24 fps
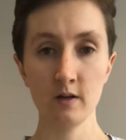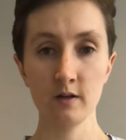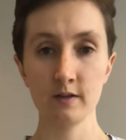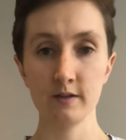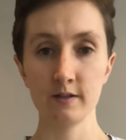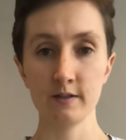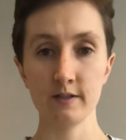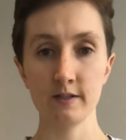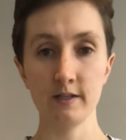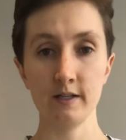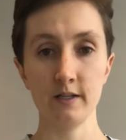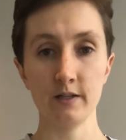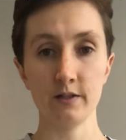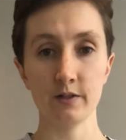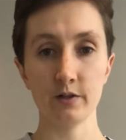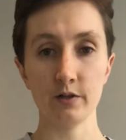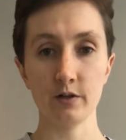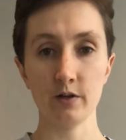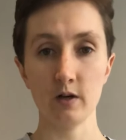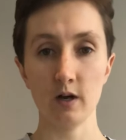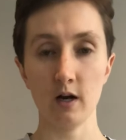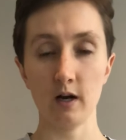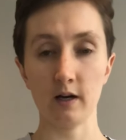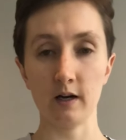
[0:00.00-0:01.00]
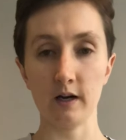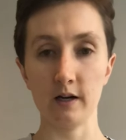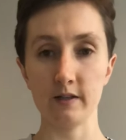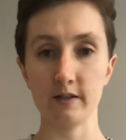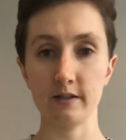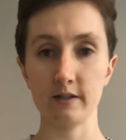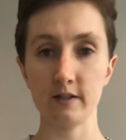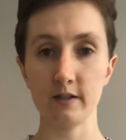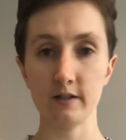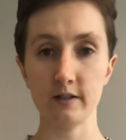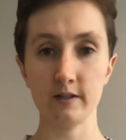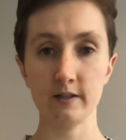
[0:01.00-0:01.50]
Caesar
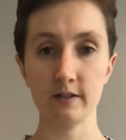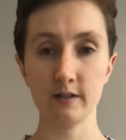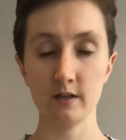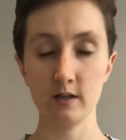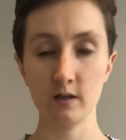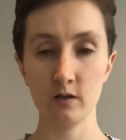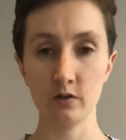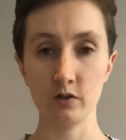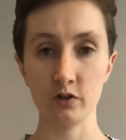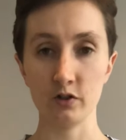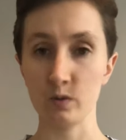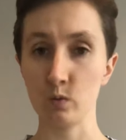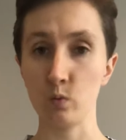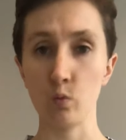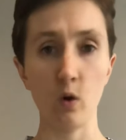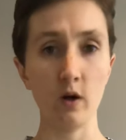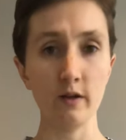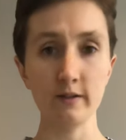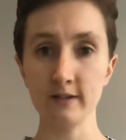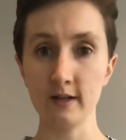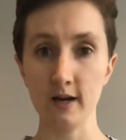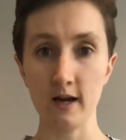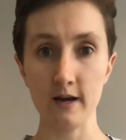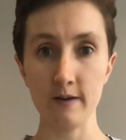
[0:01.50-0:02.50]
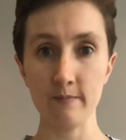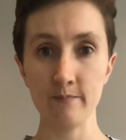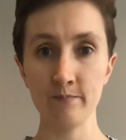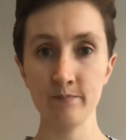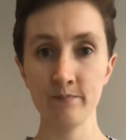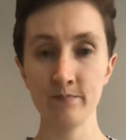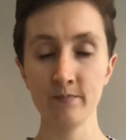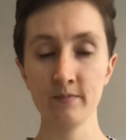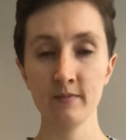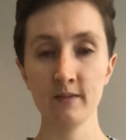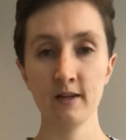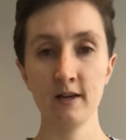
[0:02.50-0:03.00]
Augustus, just one time.
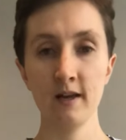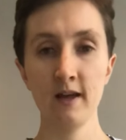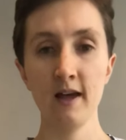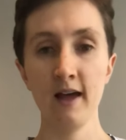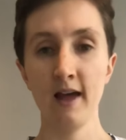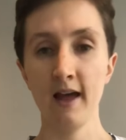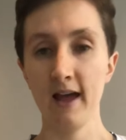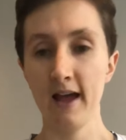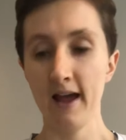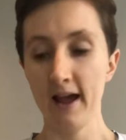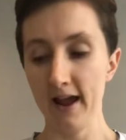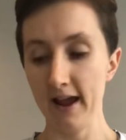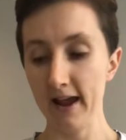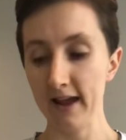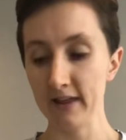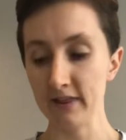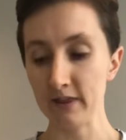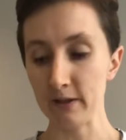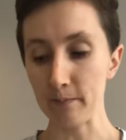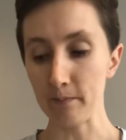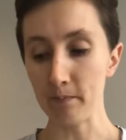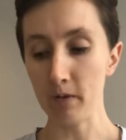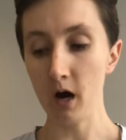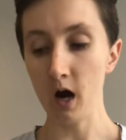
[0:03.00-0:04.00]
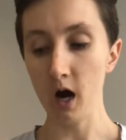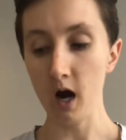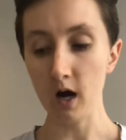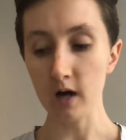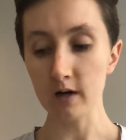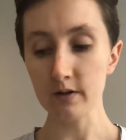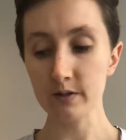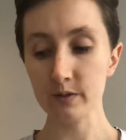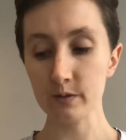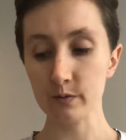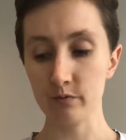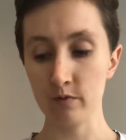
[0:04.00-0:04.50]
And the
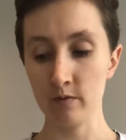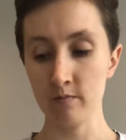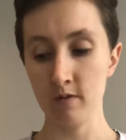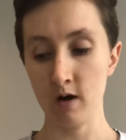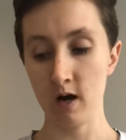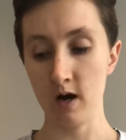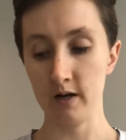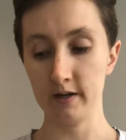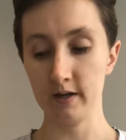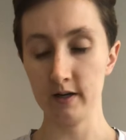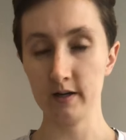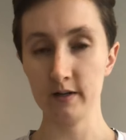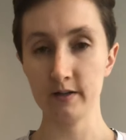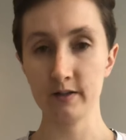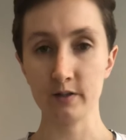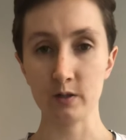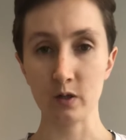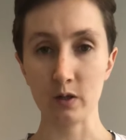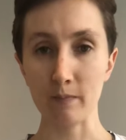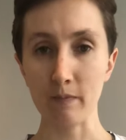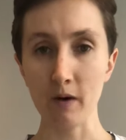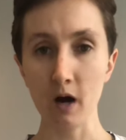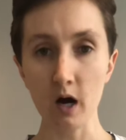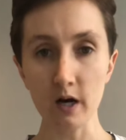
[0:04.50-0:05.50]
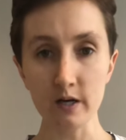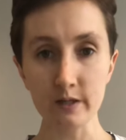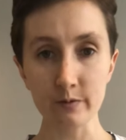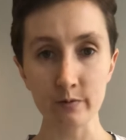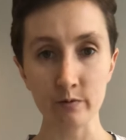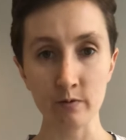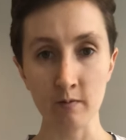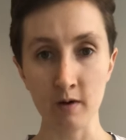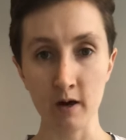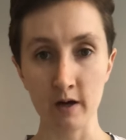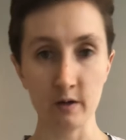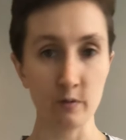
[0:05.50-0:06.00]
Pax Romana. So the Pax
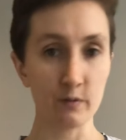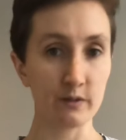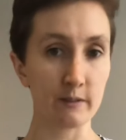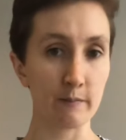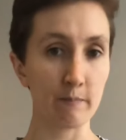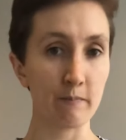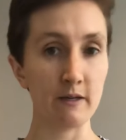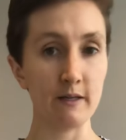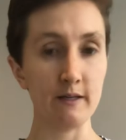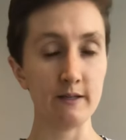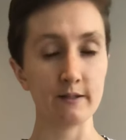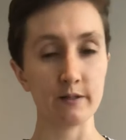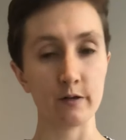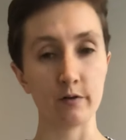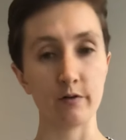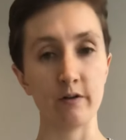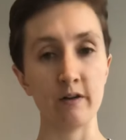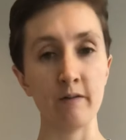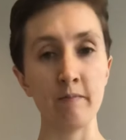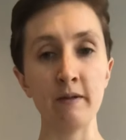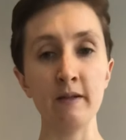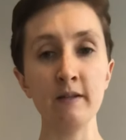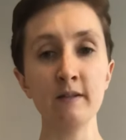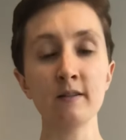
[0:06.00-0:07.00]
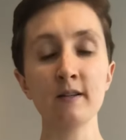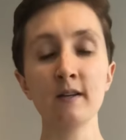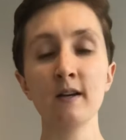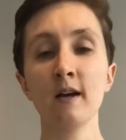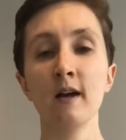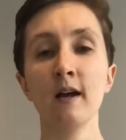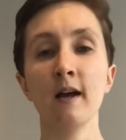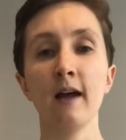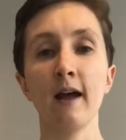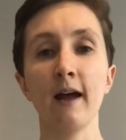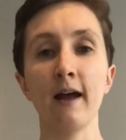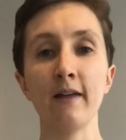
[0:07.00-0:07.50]
Romana was a peace agreement,
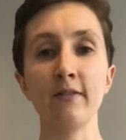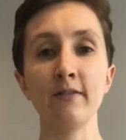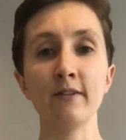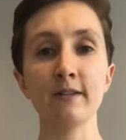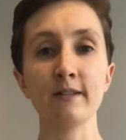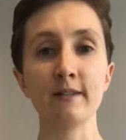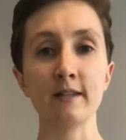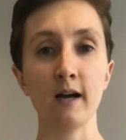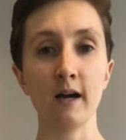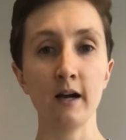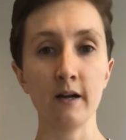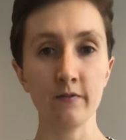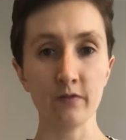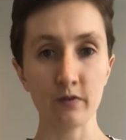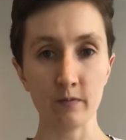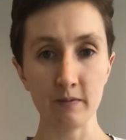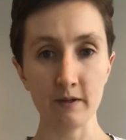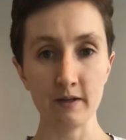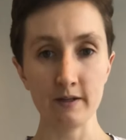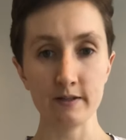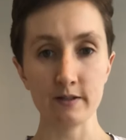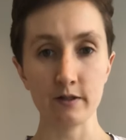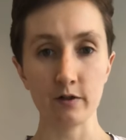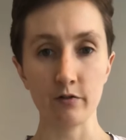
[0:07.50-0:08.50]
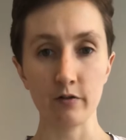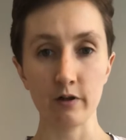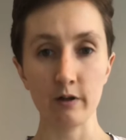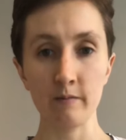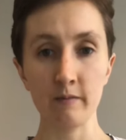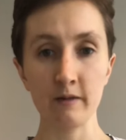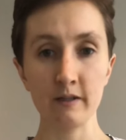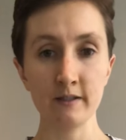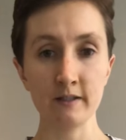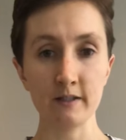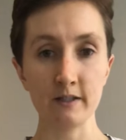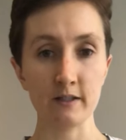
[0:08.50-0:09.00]
and the sign for peace
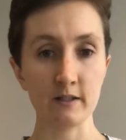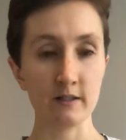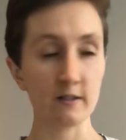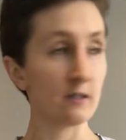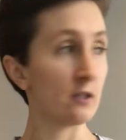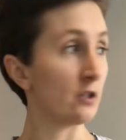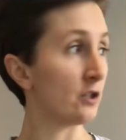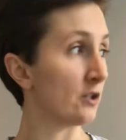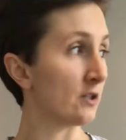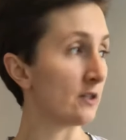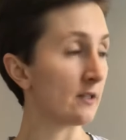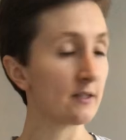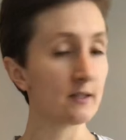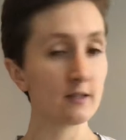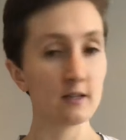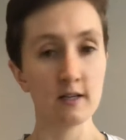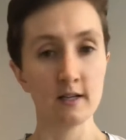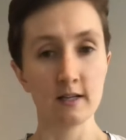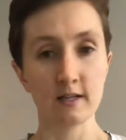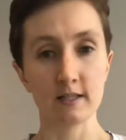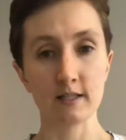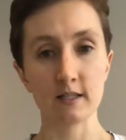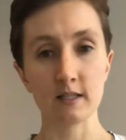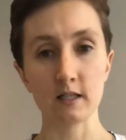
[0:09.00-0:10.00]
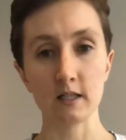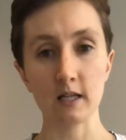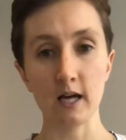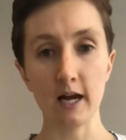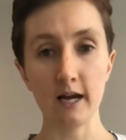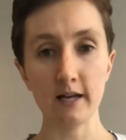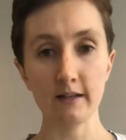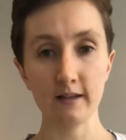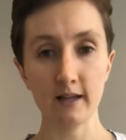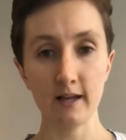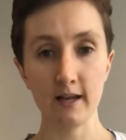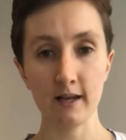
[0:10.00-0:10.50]
agreement is to just
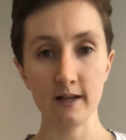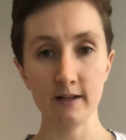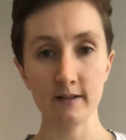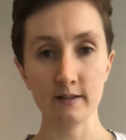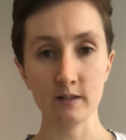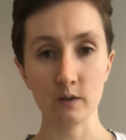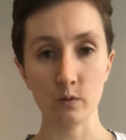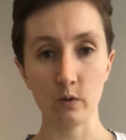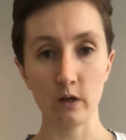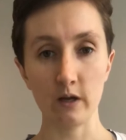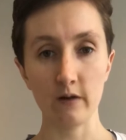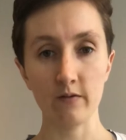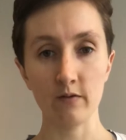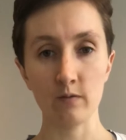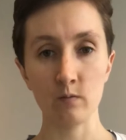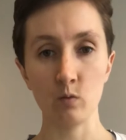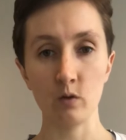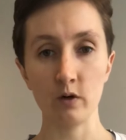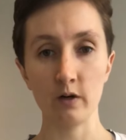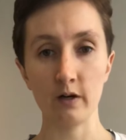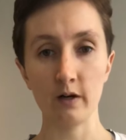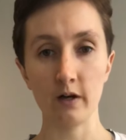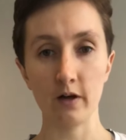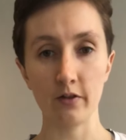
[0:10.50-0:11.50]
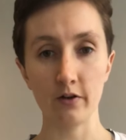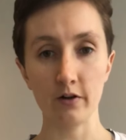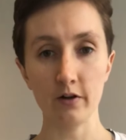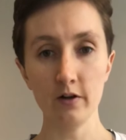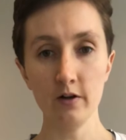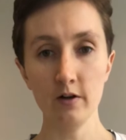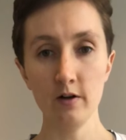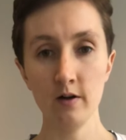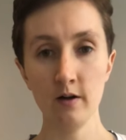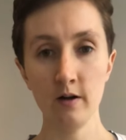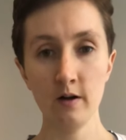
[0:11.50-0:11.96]
slide the hands away from one another.